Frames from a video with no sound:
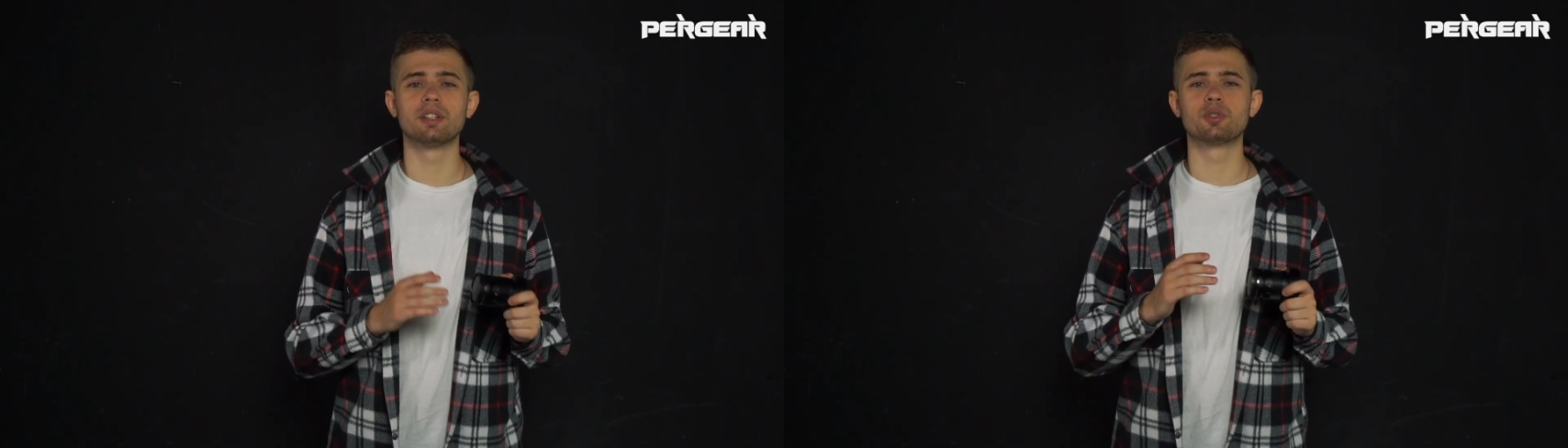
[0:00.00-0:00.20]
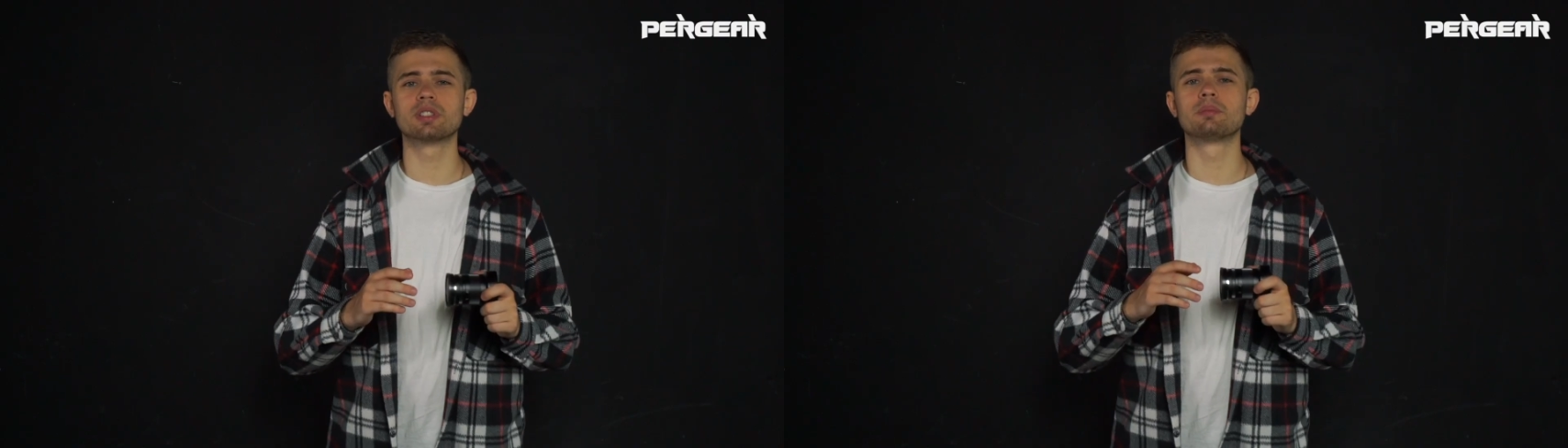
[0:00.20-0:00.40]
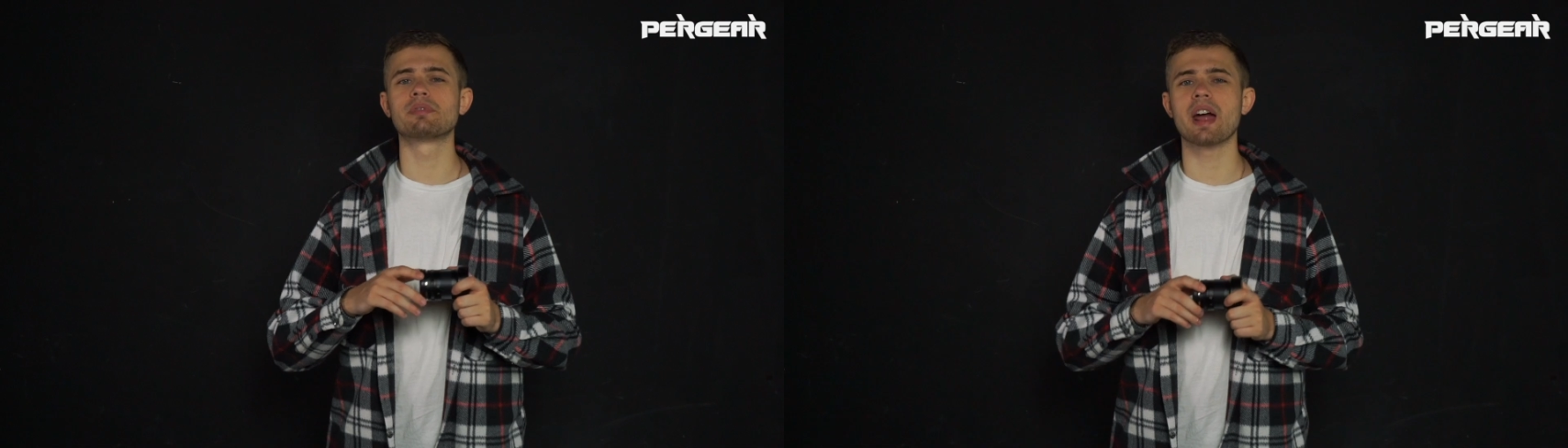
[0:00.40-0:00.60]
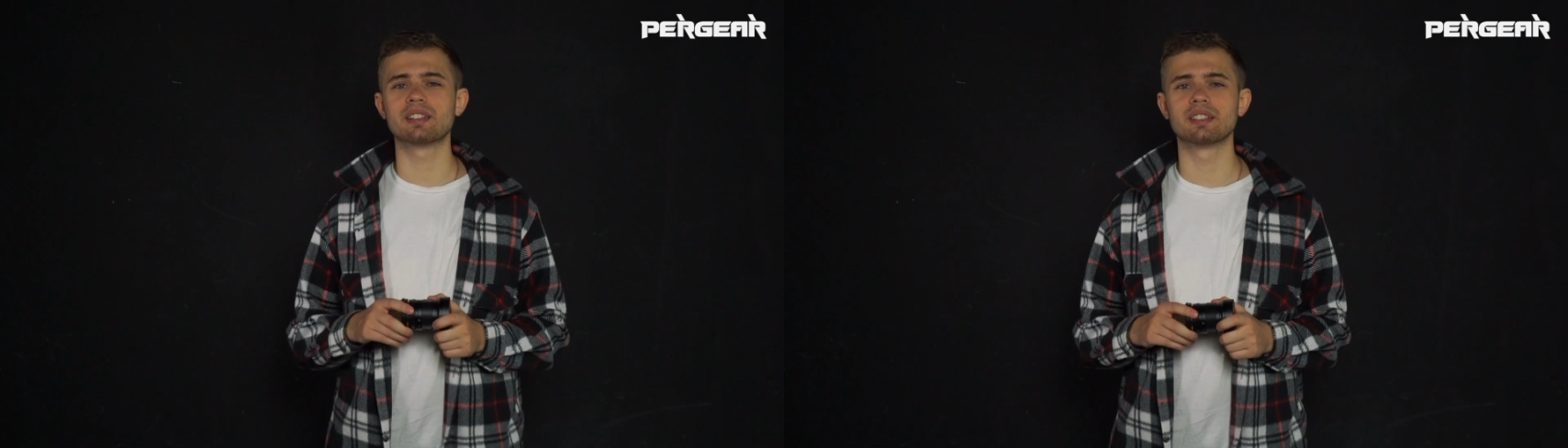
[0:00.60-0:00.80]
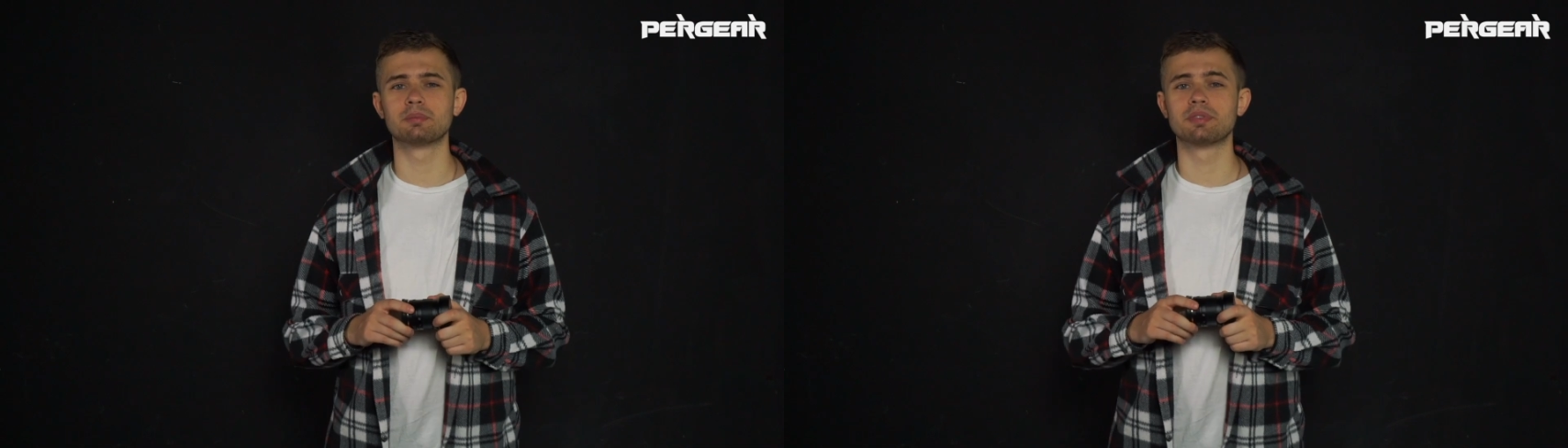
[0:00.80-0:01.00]
and do some
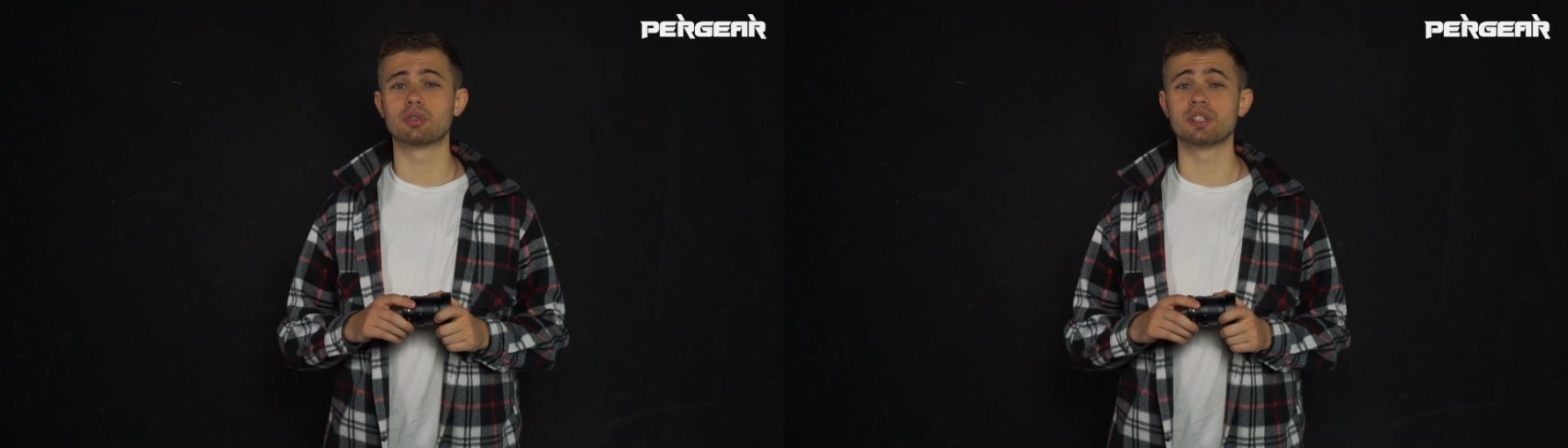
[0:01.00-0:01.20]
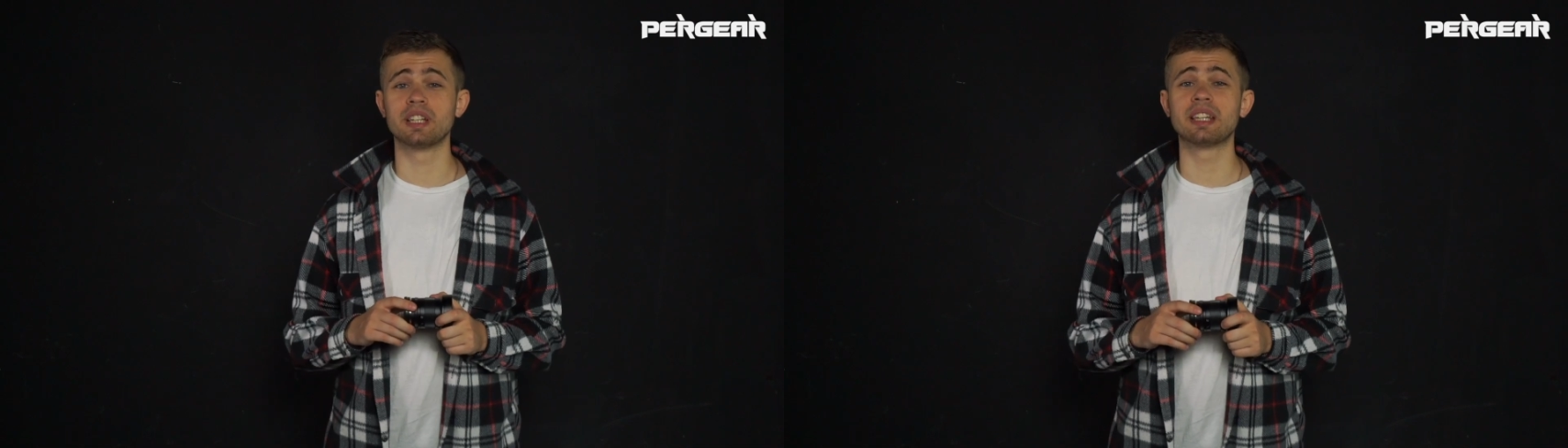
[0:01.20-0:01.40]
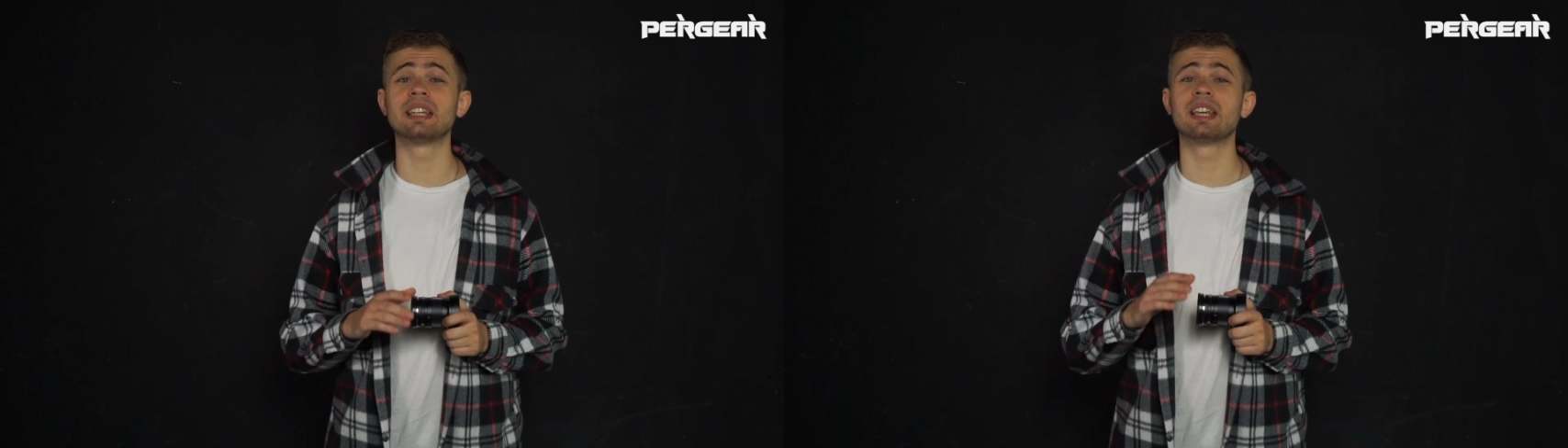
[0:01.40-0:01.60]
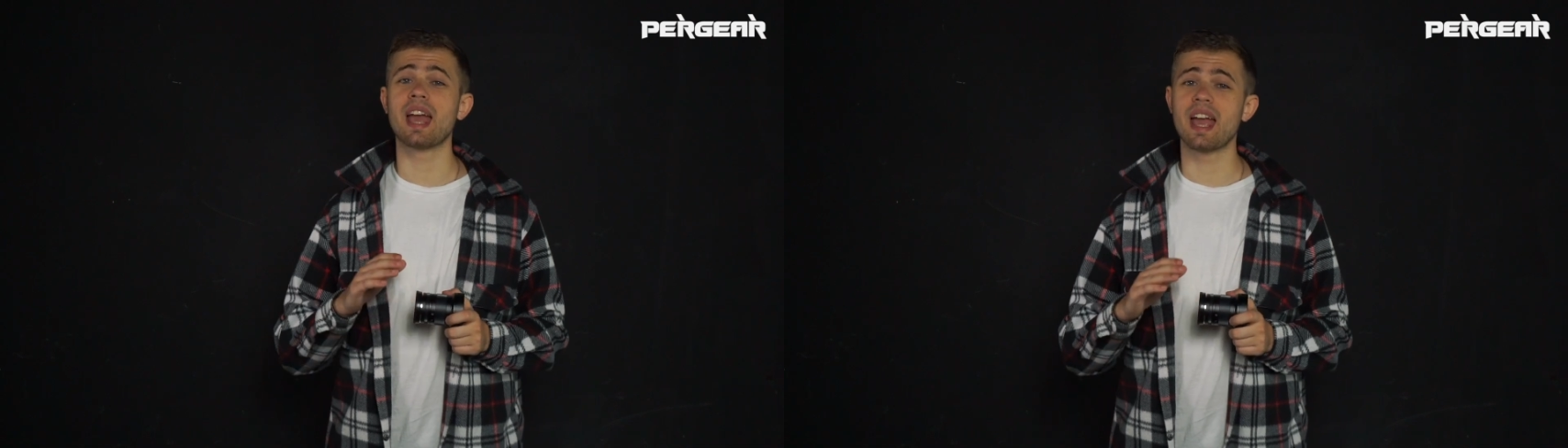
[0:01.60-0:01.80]
practice before taking